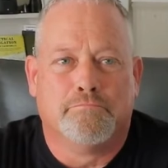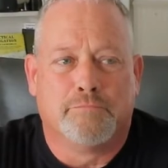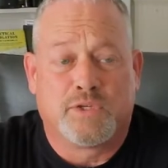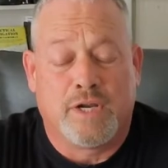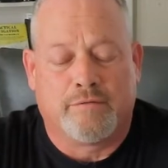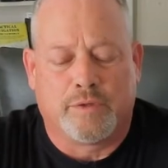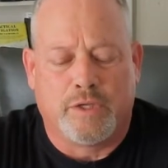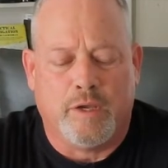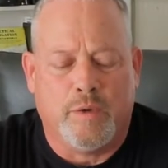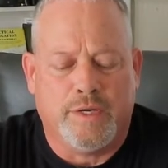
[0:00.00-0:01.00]
several
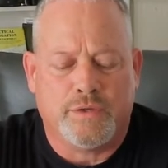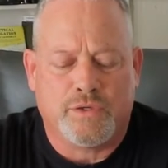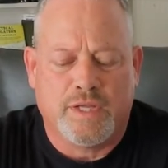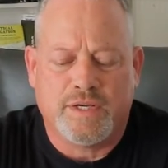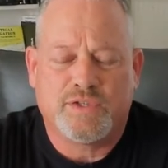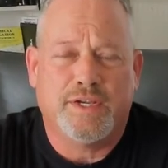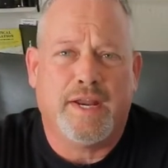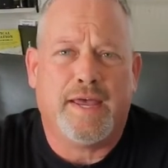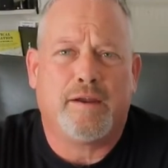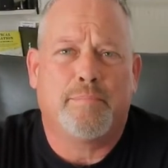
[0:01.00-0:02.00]
units. They sent
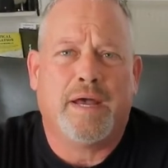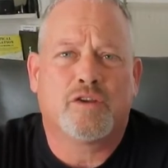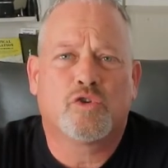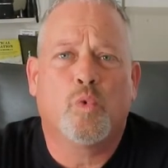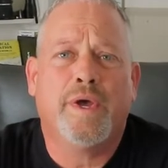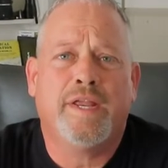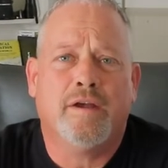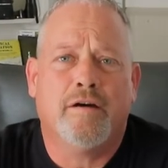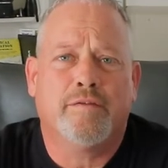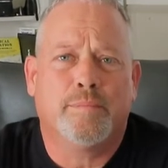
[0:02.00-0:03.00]
out about
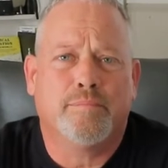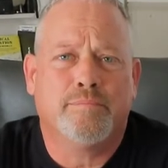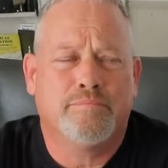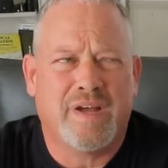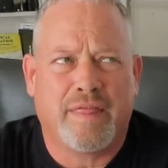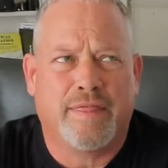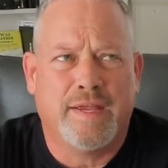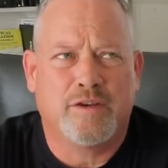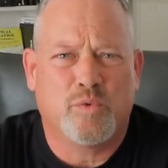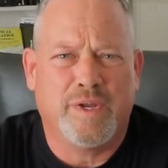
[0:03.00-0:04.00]
20 of them, I
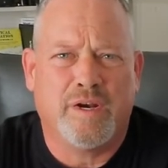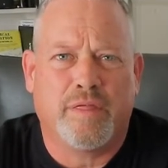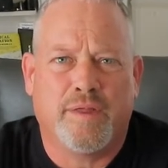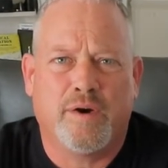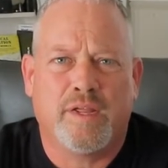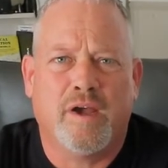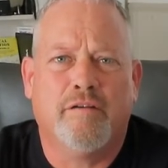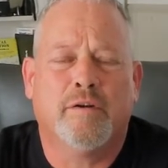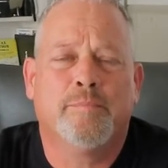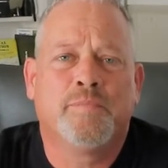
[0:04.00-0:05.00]
think 20 or 30
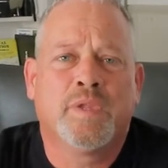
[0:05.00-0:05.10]
of them.